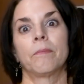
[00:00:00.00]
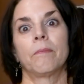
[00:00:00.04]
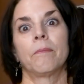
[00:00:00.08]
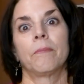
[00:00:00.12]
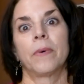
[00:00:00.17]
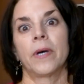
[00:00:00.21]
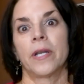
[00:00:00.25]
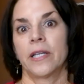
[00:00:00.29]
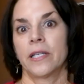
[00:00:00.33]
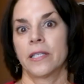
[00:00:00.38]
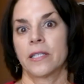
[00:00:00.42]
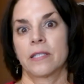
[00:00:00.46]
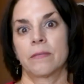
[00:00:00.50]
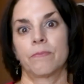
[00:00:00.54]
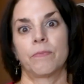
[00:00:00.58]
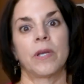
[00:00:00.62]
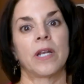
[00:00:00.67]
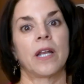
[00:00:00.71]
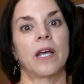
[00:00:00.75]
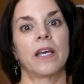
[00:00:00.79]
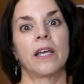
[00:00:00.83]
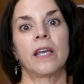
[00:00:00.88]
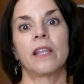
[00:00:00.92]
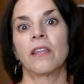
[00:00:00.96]
But it's
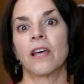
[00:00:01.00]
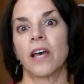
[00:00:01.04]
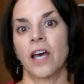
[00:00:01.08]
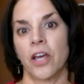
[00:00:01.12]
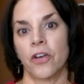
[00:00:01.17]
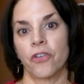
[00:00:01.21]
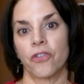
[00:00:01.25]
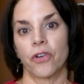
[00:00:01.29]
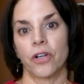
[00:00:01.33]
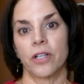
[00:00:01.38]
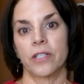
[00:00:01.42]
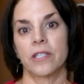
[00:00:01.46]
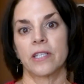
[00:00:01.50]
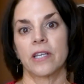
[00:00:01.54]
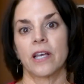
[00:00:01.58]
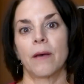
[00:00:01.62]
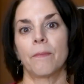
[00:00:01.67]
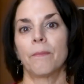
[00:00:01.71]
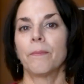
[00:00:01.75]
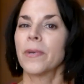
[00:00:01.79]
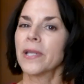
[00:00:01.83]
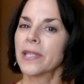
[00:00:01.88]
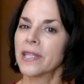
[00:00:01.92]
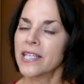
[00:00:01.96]
been in the hundreds.
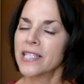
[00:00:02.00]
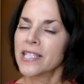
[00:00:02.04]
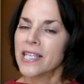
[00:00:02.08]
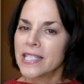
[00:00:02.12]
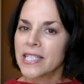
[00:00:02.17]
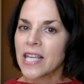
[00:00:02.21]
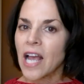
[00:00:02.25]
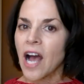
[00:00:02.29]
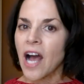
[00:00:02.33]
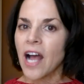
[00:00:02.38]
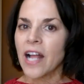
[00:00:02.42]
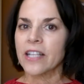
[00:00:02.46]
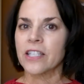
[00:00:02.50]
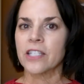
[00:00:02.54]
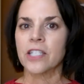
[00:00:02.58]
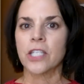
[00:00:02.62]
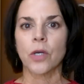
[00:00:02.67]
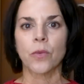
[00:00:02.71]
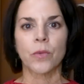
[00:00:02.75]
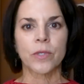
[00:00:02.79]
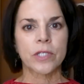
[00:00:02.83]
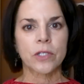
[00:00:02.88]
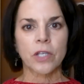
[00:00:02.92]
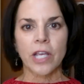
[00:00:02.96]
But this is cotton,
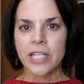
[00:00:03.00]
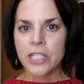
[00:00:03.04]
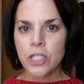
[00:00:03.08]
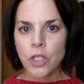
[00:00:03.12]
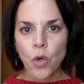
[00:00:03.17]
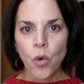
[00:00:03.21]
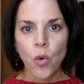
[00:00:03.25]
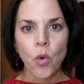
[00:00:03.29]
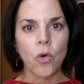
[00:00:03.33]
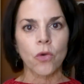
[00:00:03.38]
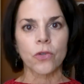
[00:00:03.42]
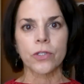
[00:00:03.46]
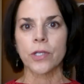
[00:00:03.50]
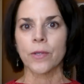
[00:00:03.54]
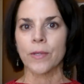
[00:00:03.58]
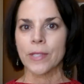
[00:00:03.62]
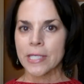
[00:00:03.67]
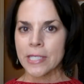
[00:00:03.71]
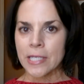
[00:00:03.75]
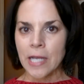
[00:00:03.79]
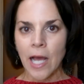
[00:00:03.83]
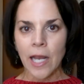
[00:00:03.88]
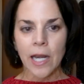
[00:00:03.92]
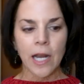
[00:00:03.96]
so it's cool. So
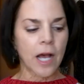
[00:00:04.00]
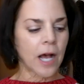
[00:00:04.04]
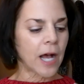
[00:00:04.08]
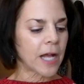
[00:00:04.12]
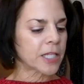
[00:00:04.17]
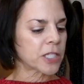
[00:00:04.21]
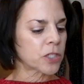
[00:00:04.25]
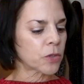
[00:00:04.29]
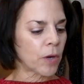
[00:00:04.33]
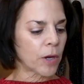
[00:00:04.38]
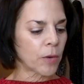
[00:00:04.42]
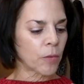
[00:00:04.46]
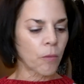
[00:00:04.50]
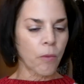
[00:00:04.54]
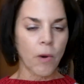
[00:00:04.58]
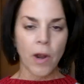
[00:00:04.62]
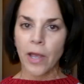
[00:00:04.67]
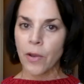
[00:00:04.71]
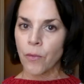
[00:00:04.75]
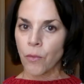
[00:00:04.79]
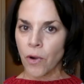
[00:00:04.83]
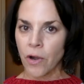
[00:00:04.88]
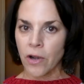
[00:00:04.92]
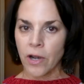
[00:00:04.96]
it's not hot. So I will
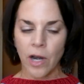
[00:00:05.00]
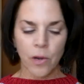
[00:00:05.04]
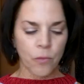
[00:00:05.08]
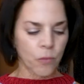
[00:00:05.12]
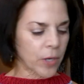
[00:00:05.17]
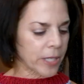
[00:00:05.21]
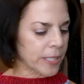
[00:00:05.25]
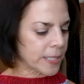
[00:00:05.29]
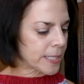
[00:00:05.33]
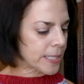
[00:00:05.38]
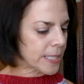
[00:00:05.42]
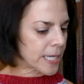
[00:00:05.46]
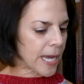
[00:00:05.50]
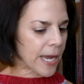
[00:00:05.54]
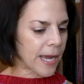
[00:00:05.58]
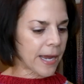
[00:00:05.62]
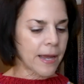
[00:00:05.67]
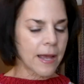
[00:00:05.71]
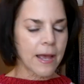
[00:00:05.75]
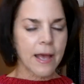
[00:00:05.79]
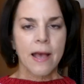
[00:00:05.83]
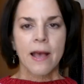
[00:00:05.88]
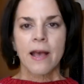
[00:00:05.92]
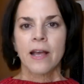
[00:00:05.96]
probably wear it on
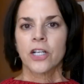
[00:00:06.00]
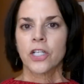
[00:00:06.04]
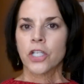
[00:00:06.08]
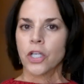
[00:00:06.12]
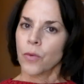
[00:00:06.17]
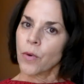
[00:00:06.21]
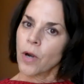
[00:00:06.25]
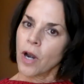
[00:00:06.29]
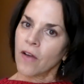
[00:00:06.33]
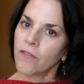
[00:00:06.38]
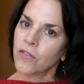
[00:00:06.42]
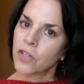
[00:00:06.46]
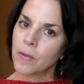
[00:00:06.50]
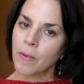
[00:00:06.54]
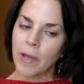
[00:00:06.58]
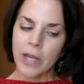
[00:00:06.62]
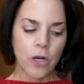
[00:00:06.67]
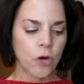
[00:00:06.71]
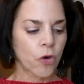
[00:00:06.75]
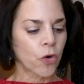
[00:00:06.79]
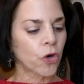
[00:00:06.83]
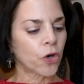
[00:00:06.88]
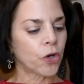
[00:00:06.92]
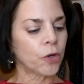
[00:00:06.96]
Wednesday, show it off to my
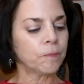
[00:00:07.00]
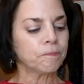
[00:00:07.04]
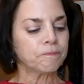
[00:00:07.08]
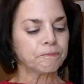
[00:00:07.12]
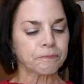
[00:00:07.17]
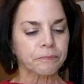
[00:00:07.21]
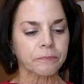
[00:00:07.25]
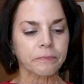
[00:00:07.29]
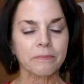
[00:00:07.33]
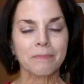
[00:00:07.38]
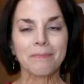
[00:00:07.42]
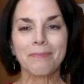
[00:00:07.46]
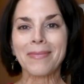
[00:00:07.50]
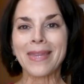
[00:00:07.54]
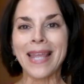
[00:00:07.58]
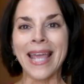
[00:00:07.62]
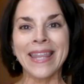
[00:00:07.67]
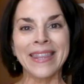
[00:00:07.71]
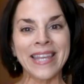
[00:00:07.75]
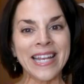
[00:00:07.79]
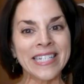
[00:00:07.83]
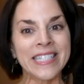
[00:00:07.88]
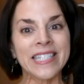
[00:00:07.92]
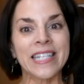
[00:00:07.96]
group.
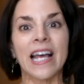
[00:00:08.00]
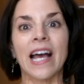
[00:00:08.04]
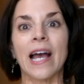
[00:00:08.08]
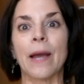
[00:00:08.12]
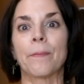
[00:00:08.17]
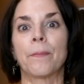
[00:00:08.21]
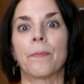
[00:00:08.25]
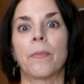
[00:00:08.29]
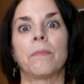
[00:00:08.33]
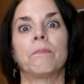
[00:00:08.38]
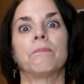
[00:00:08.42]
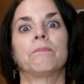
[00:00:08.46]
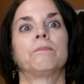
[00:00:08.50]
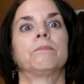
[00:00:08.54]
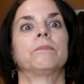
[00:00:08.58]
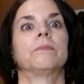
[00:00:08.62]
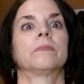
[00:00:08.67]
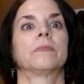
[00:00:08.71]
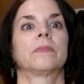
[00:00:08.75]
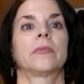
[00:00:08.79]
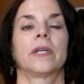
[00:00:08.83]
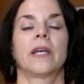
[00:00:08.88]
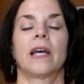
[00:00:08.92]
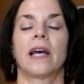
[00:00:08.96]
And then
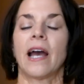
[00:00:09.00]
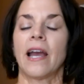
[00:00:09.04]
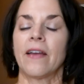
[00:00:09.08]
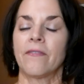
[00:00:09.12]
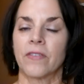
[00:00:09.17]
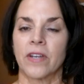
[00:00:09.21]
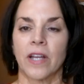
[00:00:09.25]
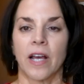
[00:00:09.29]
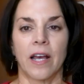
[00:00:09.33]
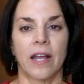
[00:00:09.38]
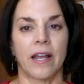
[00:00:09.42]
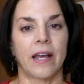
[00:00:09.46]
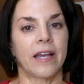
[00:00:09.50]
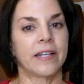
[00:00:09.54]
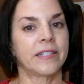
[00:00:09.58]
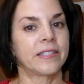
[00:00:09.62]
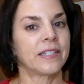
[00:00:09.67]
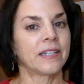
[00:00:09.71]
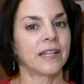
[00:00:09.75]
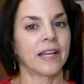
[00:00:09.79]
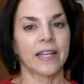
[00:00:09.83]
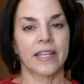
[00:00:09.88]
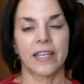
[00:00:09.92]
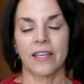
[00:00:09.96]
I
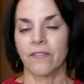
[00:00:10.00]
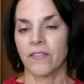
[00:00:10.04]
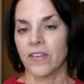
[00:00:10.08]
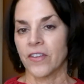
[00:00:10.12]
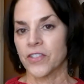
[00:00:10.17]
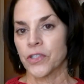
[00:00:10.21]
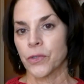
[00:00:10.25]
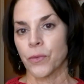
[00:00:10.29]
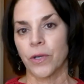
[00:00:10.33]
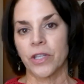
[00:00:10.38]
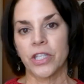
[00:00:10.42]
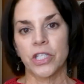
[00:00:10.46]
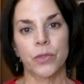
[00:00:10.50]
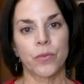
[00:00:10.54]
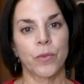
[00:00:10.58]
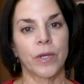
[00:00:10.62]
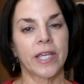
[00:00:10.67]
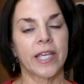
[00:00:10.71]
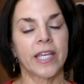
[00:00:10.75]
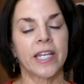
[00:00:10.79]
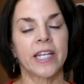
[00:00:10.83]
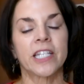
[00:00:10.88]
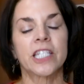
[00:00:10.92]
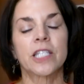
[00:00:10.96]
did not give gifts away this
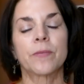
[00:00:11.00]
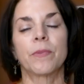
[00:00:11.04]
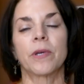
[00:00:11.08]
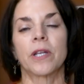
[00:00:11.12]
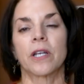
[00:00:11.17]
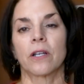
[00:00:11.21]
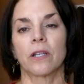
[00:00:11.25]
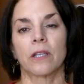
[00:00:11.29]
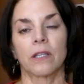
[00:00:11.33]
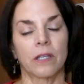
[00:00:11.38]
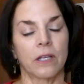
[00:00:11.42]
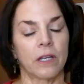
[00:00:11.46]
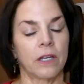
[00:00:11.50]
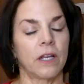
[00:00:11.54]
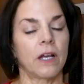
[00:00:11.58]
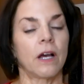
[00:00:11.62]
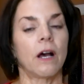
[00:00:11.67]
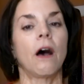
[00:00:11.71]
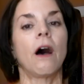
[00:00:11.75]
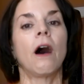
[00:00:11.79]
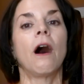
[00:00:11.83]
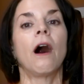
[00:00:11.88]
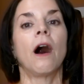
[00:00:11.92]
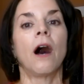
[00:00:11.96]
week. It has been
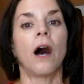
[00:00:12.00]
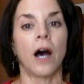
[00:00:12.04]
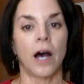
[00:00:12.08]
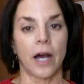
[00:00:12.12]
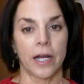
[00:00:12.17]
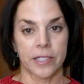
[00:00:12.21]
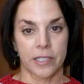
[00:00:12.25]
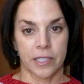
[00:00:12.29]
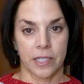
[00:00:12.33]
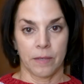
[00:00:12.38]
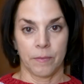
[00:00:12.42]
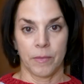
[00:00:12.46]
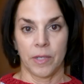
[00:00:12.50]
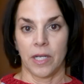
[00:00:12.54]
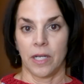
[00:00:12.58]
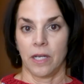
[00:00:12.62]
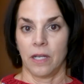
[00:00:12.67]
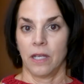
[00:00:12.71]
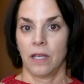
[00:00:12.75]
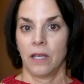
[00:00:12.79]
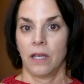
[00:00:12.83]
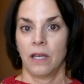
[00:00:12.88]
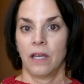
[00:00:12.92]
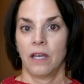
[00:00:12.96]
hot. I mean,
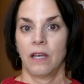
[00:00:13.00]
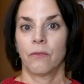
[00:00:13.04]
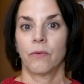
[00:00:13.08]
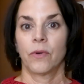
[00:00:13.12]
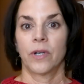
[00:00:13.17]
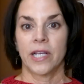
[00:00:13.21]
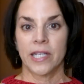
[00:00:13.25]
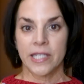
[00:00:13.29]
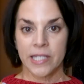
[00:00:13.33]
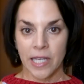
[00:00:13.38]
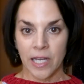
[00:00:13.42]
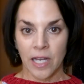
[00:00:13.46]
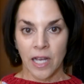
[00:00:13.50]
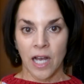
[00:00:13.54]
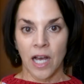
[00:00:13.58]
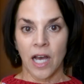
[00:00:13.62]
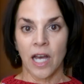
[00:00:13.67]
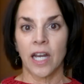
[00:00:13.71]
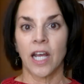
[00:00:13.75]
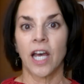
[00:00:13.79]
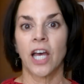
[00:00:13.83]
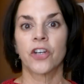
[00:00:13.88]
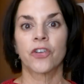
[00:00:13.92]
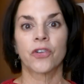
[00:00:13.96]
when I say
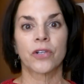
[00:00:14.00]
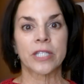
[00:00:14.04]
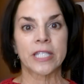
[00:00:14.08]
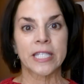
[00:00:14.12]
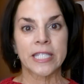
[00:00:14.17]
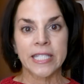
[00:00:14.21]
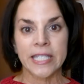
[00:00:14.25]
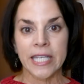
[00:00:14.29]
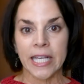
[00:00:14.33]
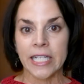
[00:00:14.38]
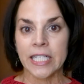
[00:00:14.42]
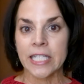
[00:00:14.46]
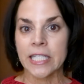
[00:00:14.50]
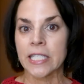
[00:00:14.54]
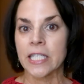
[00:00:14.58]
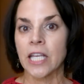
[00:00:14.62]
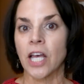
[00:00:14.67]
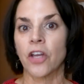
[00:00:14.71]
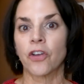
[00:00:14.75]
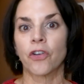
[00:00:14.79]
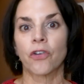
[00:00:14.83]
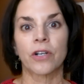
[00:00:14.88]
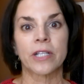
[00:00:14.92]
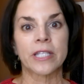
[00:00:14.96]
hot, 106,
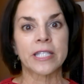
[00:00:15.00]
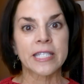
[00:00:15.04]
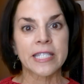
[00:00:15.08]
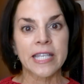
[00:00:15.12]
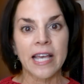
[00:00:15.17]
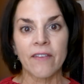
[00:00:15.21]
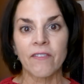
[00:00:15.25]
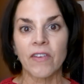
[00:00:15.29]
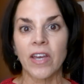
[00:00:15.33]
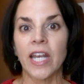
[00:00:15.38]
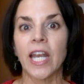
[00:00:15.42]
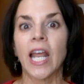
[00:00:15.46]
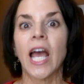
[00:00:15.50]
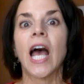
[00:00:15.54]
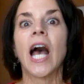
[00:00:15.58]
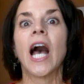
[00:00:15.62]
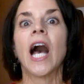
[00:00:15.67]
107,